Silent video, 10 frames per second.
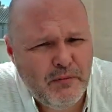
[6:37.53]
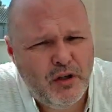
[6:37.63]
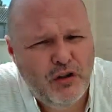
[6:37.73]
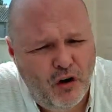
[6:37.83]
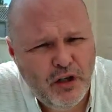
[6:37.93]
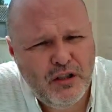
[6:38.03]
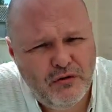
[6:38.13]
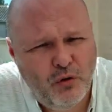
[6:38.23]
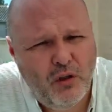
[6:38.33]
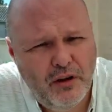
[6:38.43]
and knowledge of
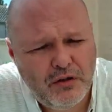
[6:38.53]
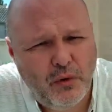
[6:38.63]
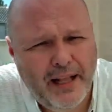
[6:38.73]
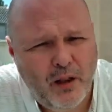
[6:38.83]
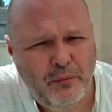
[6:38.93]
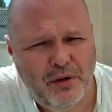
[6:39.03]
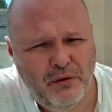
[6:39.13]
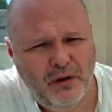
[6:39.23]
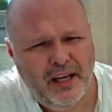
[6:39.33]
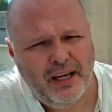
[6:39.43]
all of this will help you